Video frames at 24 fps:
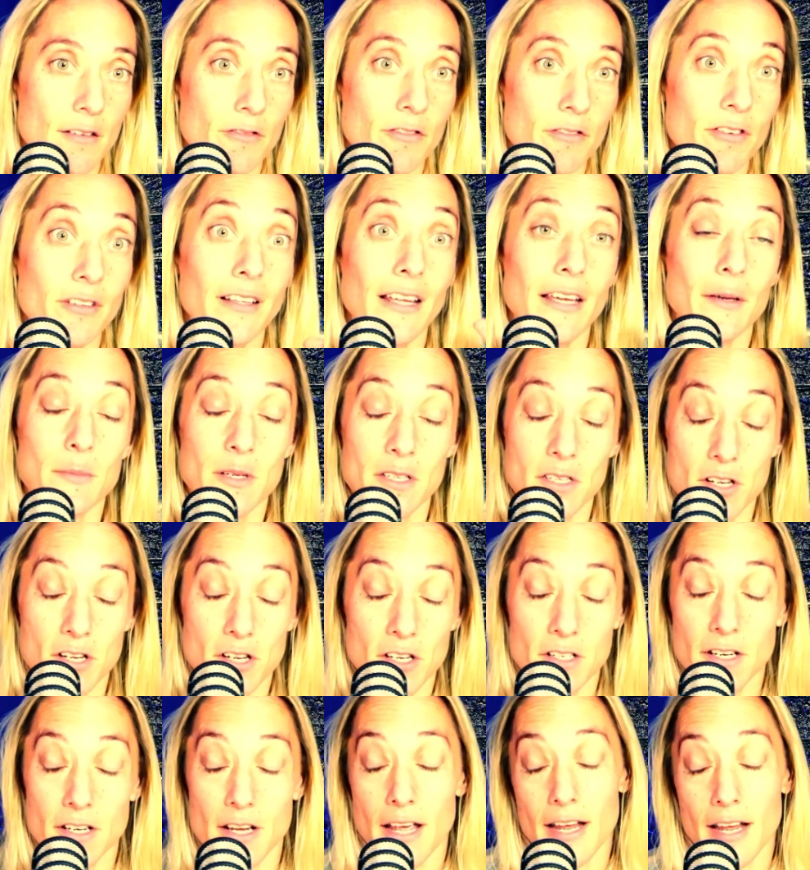Filet
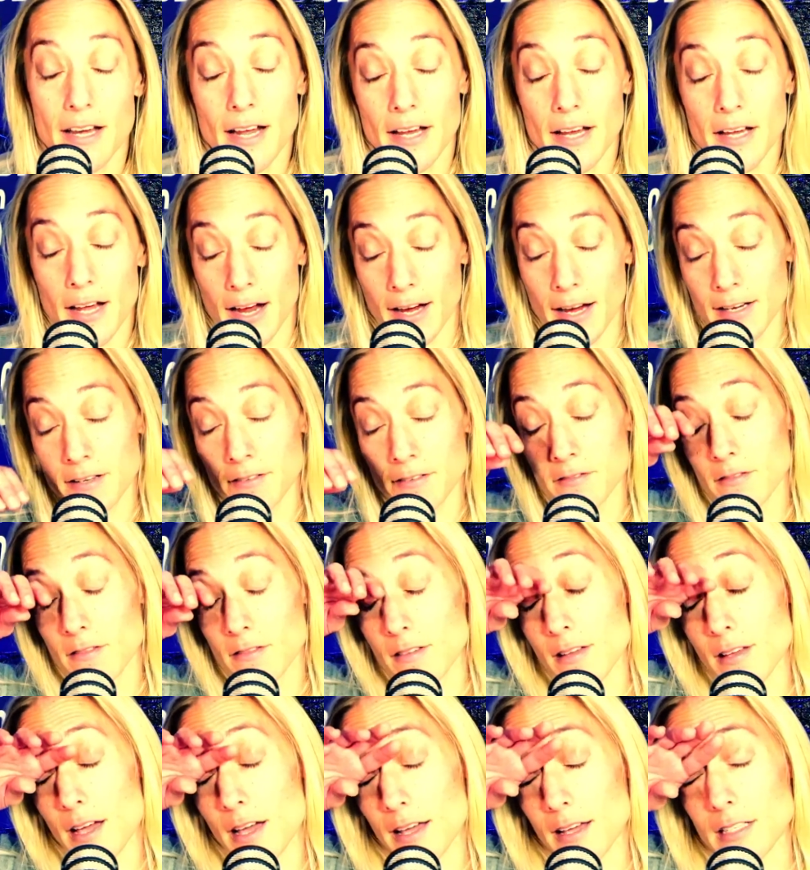mignon. Yeah. And I didn't.
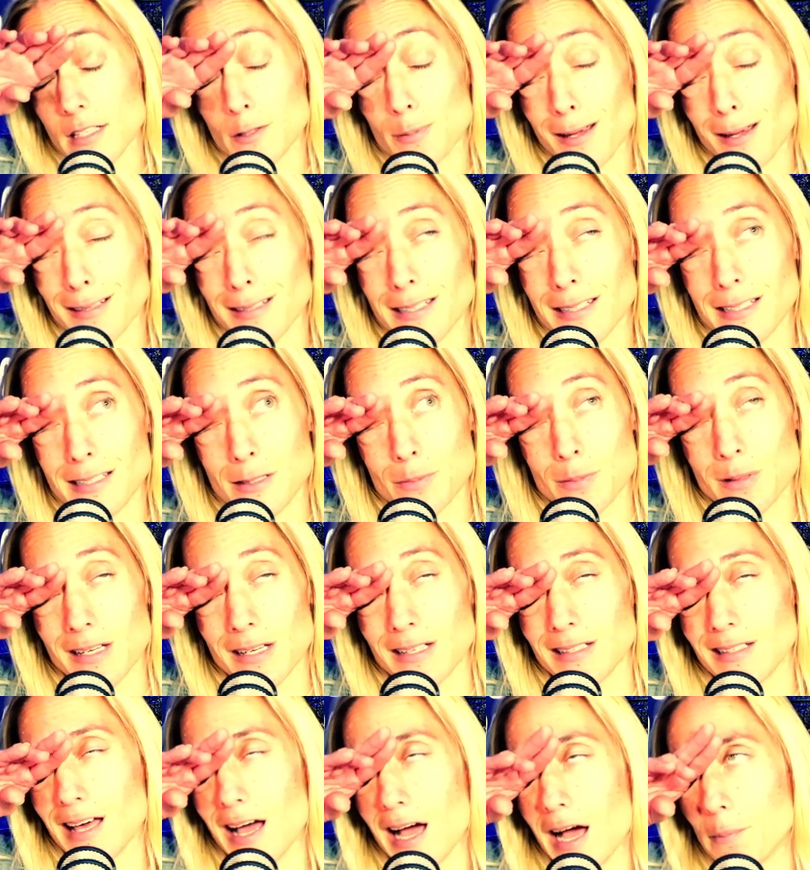I expected it to be a
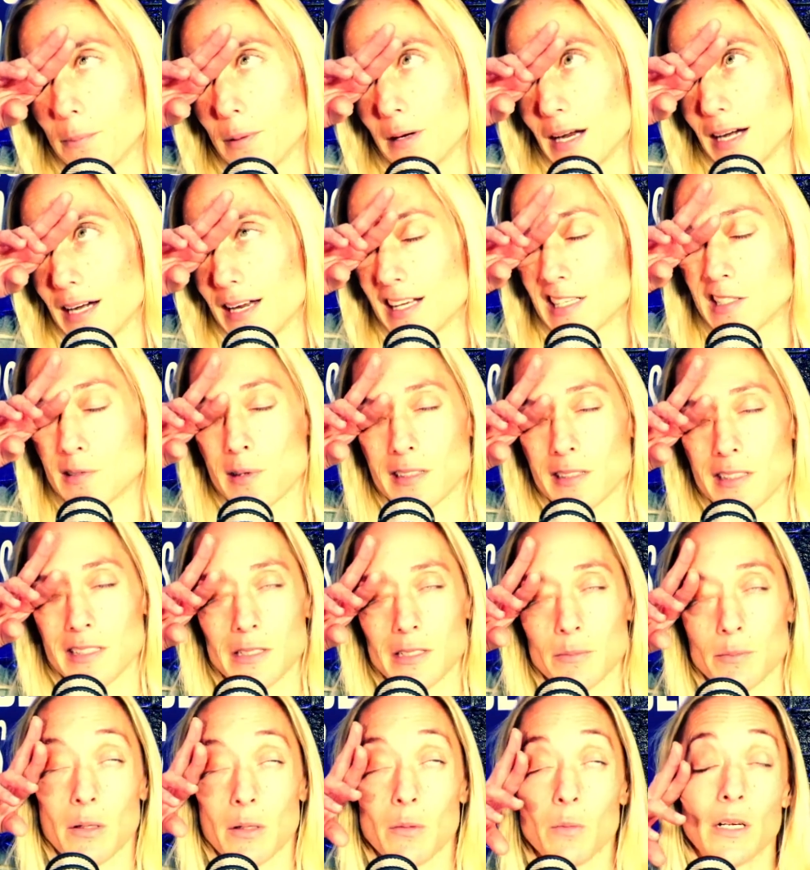lot, but I didn't expect it to
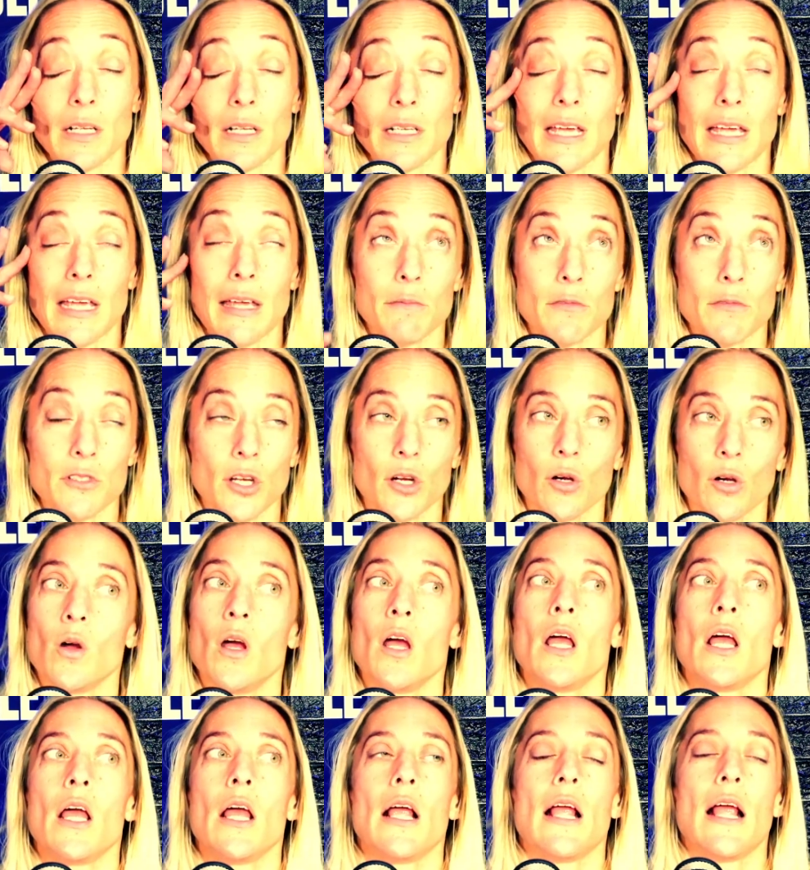be what it came to.
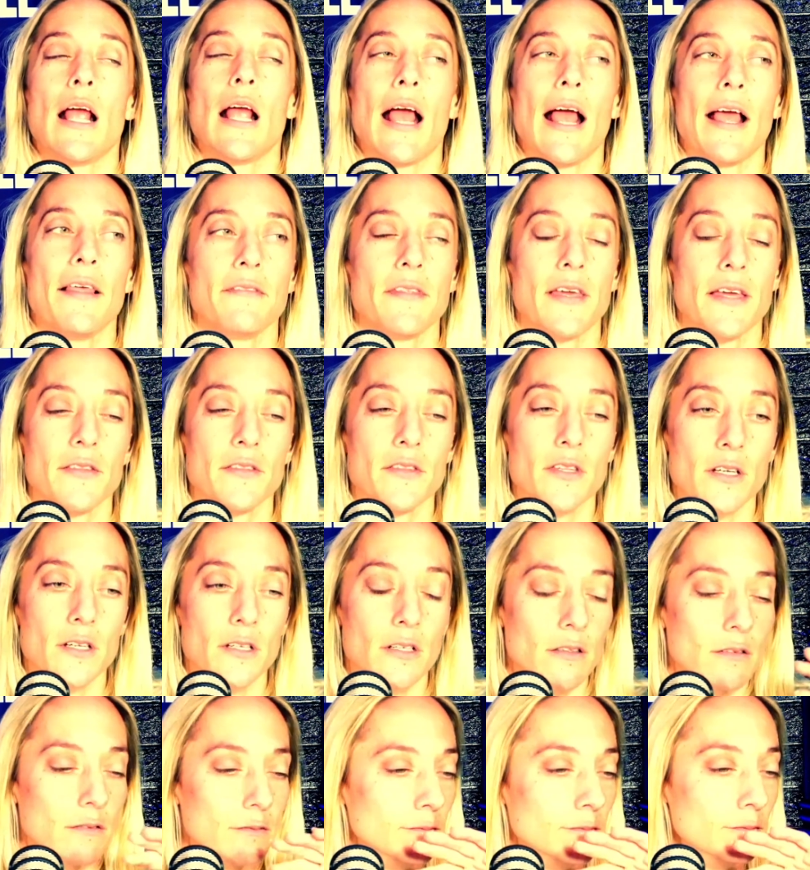Right. And then
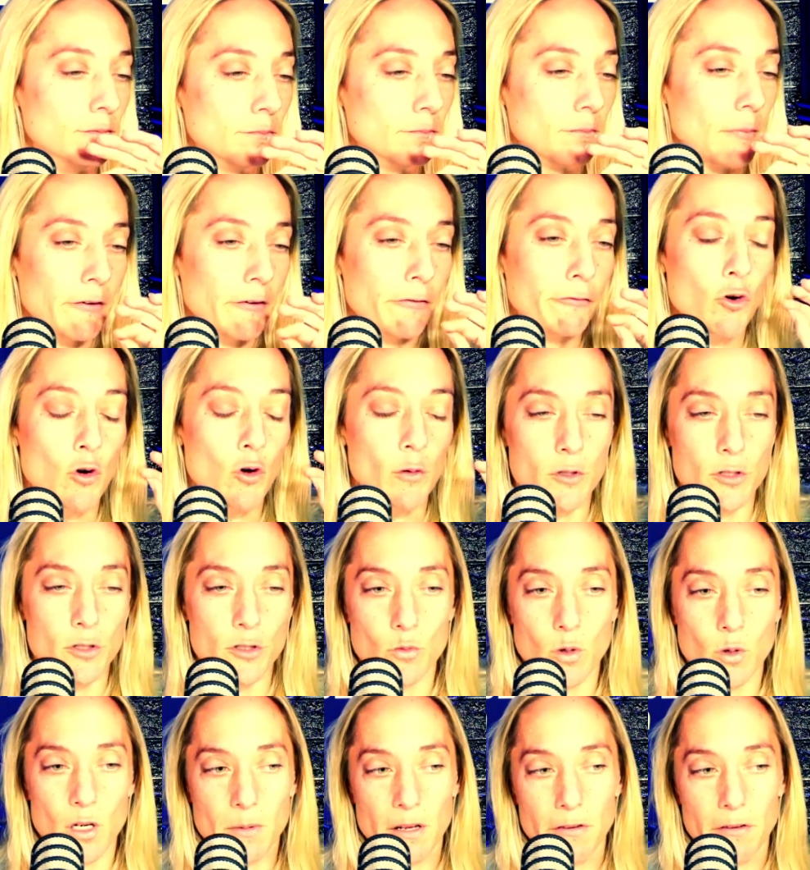
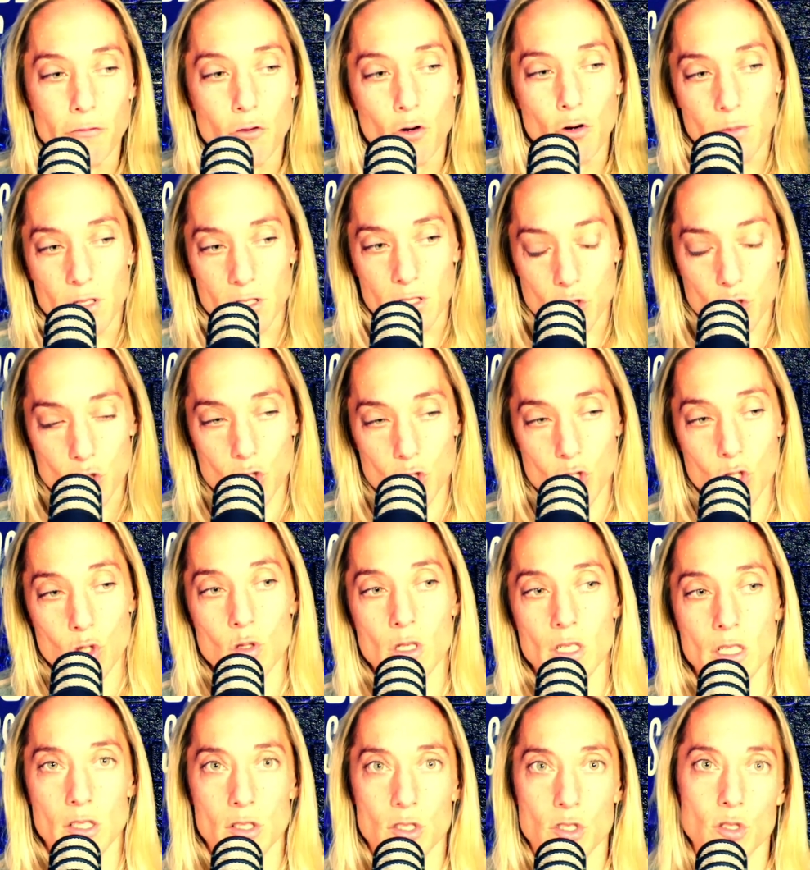one of my former
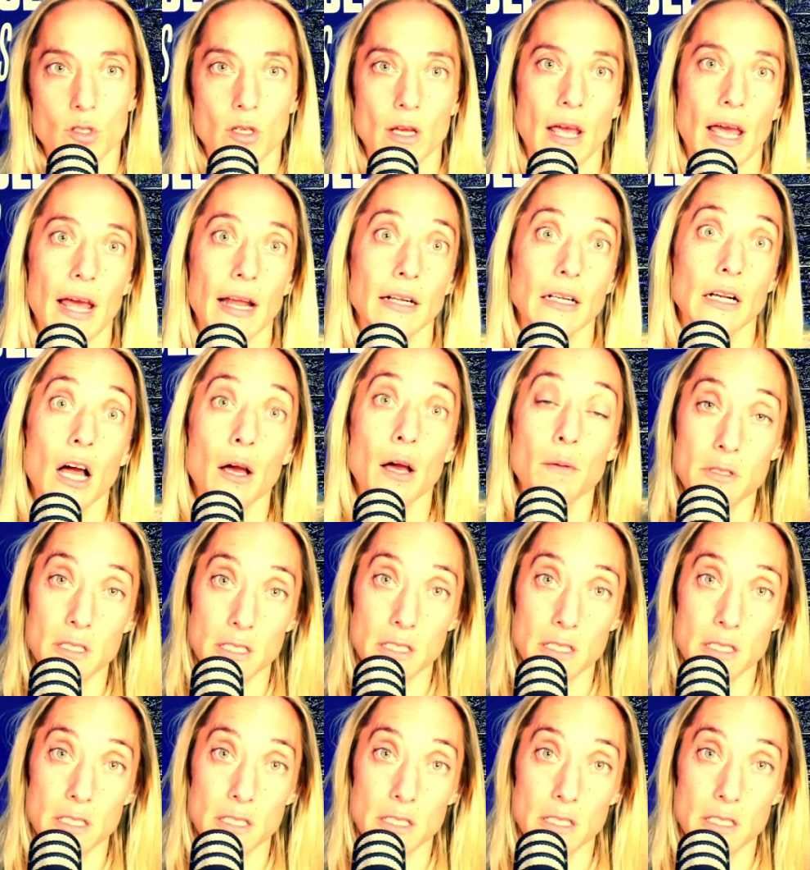students had come to